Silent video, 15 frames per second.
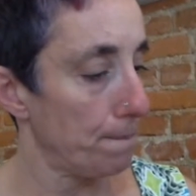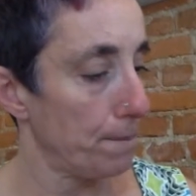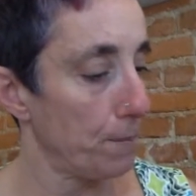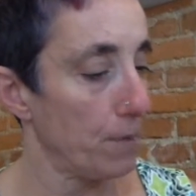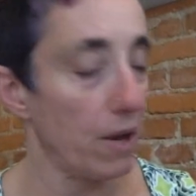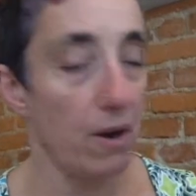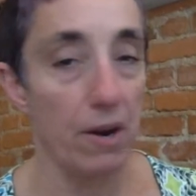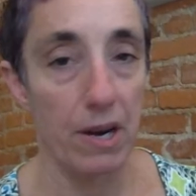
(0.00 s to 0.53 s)

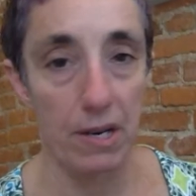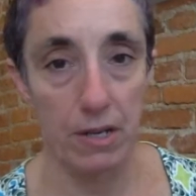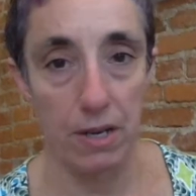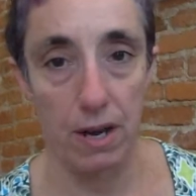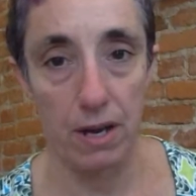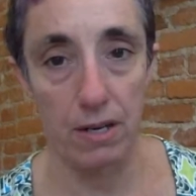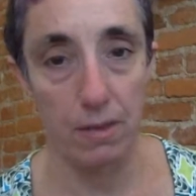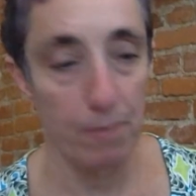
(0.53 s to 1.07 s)
we already
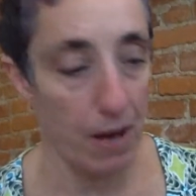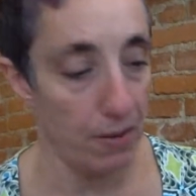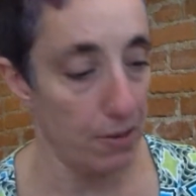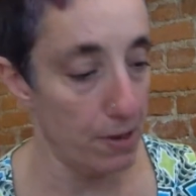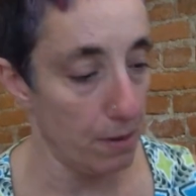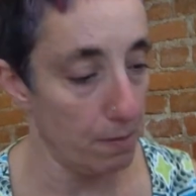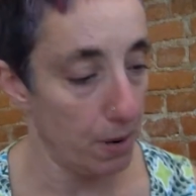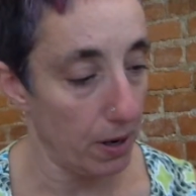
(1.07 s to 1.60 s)
talked about
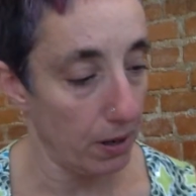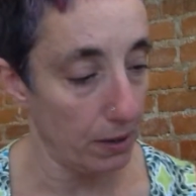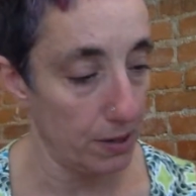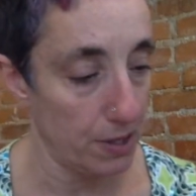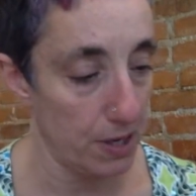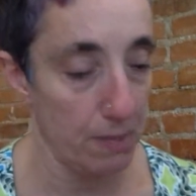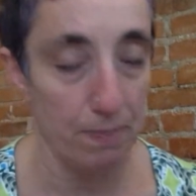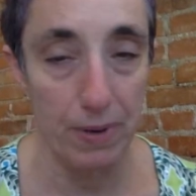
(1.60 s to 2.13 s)
the
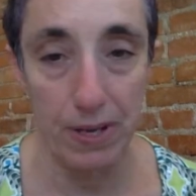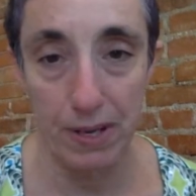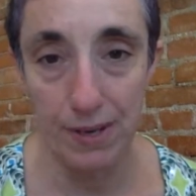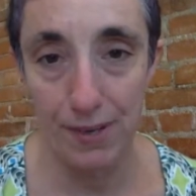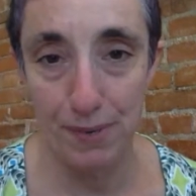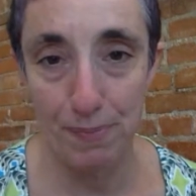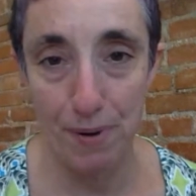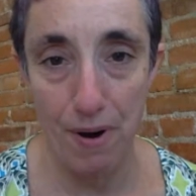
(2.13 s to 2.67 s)
apology
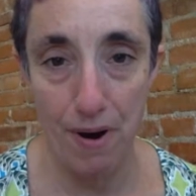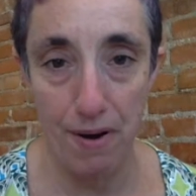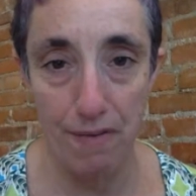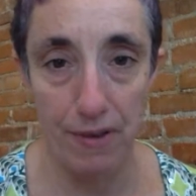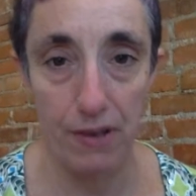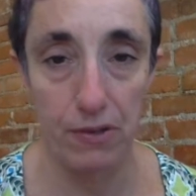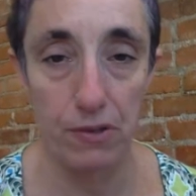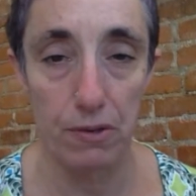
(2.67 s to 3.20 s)
binge part of
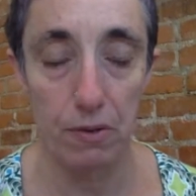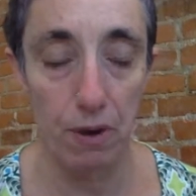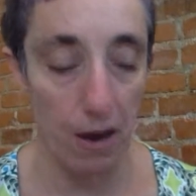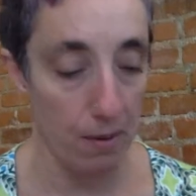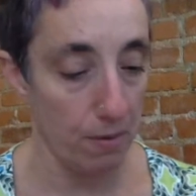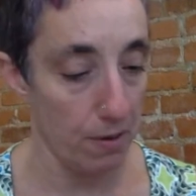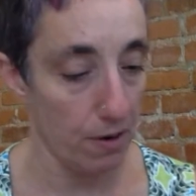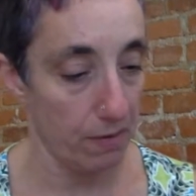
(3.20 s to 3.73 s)
it, so
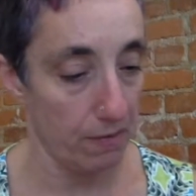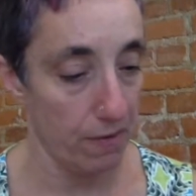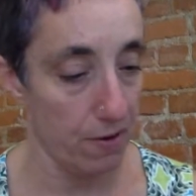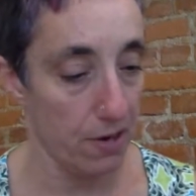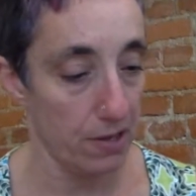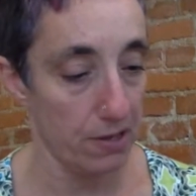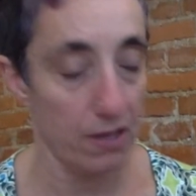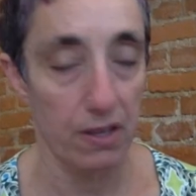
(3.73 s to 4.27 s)
I want to
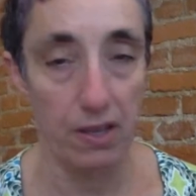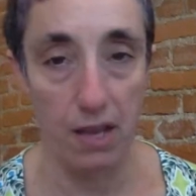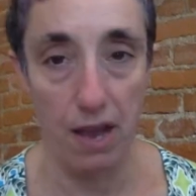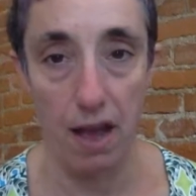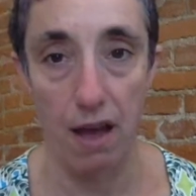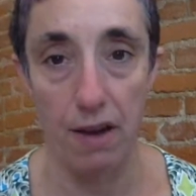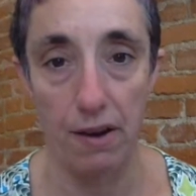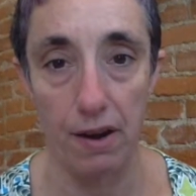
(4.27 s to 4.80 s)
focus on the
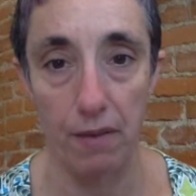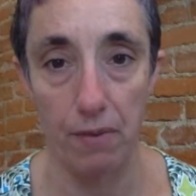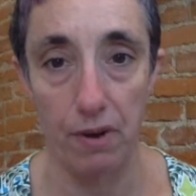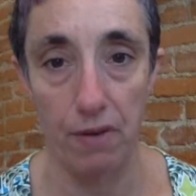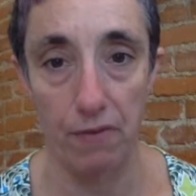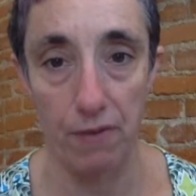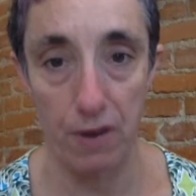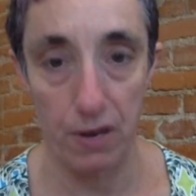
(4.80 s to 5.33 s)
end. I want
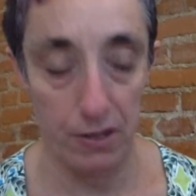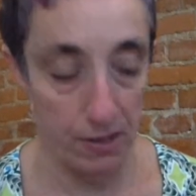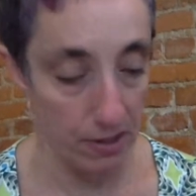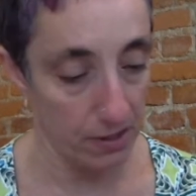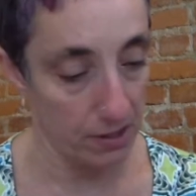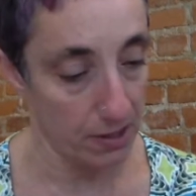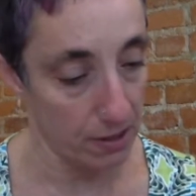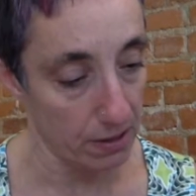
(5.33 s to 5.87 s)
to focus
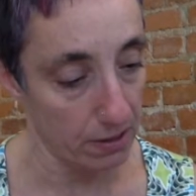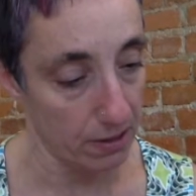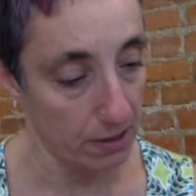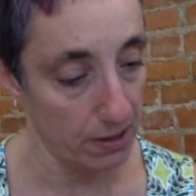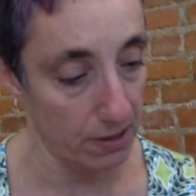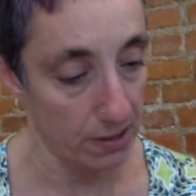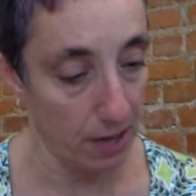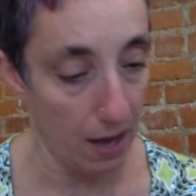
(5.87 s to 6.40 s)
on Sarah
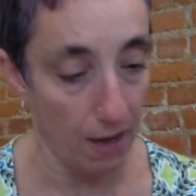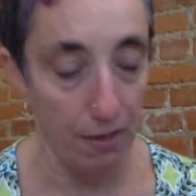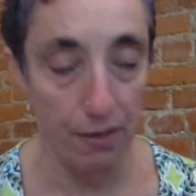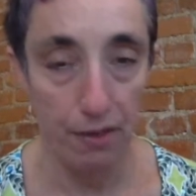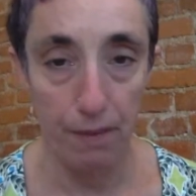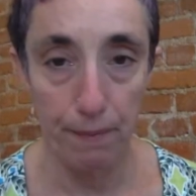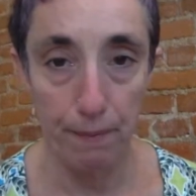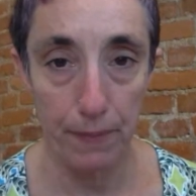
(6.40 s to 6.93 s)
Lynn's death,
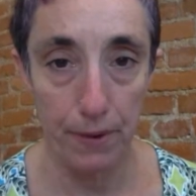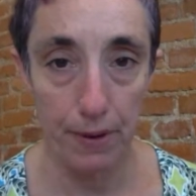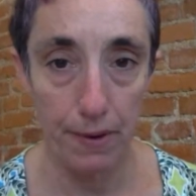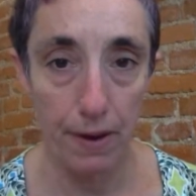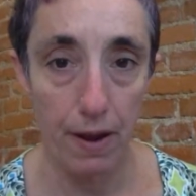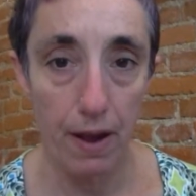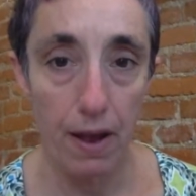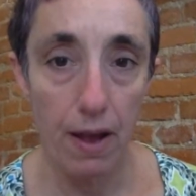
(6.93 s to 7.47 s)

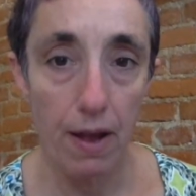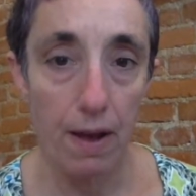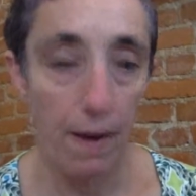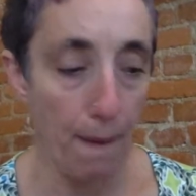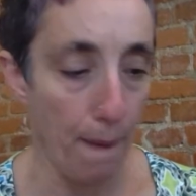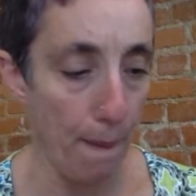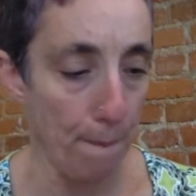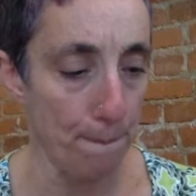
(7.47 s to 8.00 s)

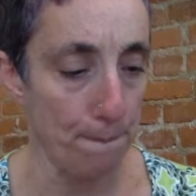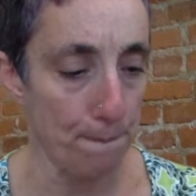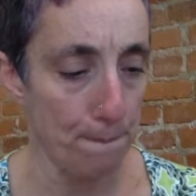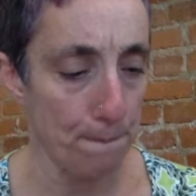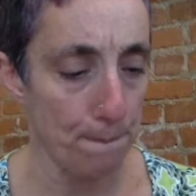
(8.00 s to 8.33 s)
right?